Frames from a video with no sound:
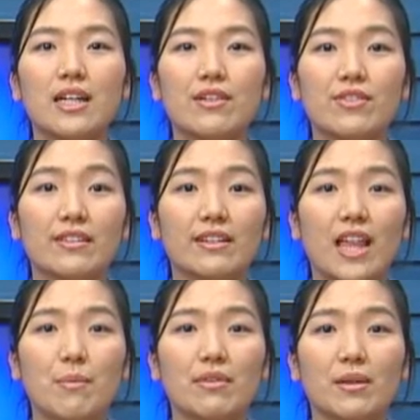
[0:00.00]
If this
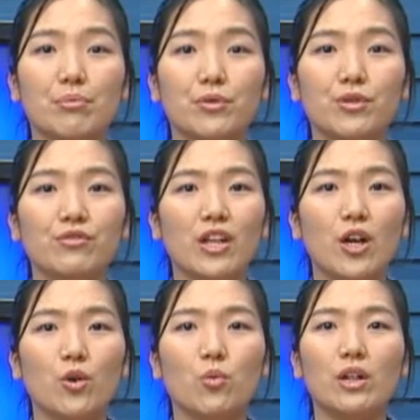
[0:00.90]
claim is approved,
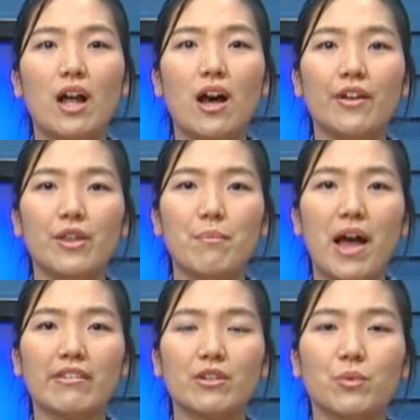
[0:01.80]
will all the
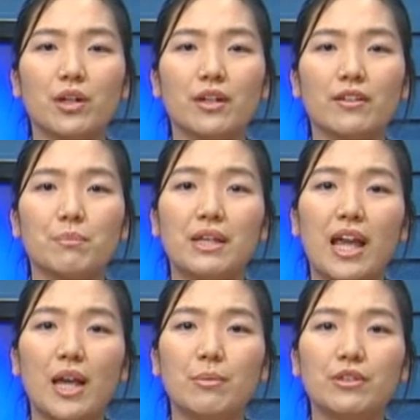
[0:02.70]
migrant workers be
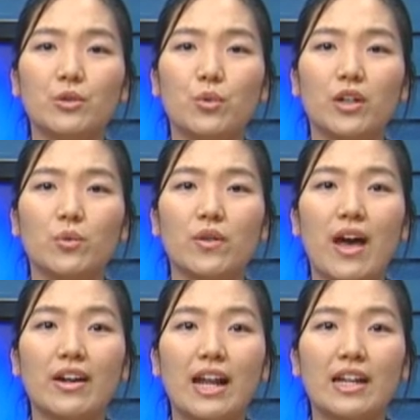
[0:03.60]
able to work
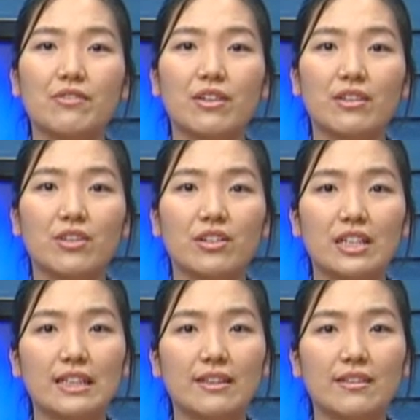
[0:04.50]
without any
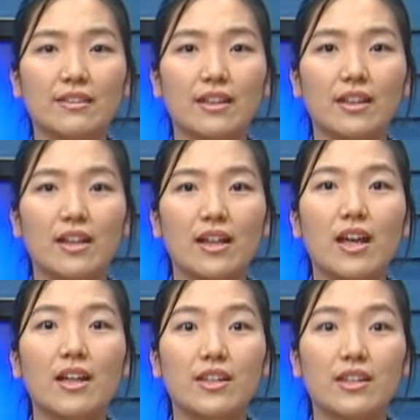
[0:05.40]
restrictions?
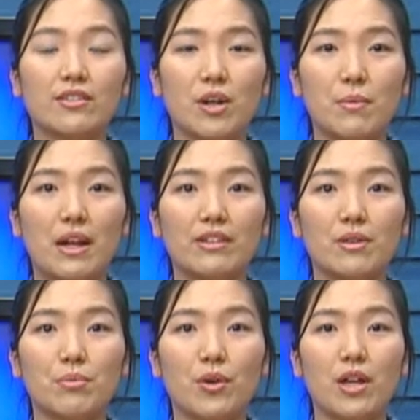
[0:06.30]
The
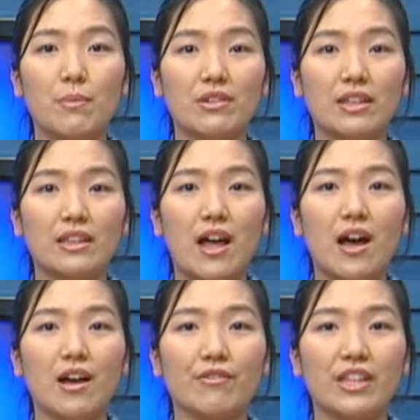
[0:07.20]
discrimination prohibition
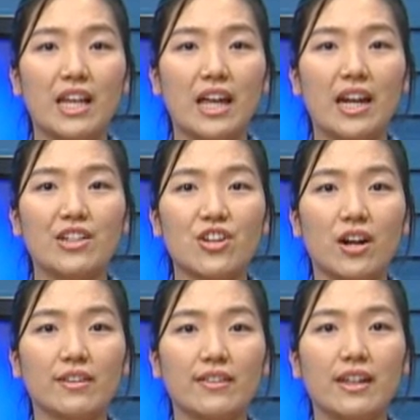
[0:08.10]
law of the
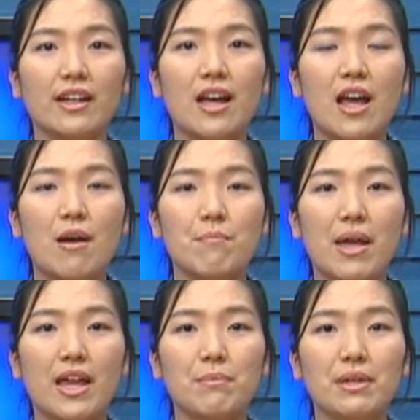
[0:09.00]
NHRC
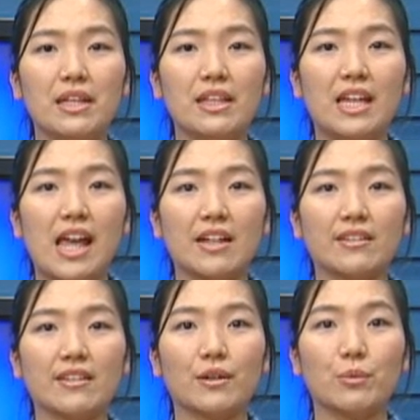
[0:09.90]
may be the
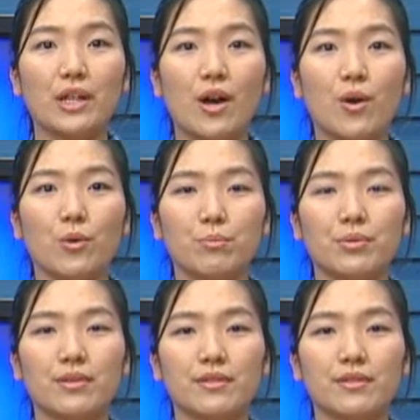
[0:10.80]
answer we hope.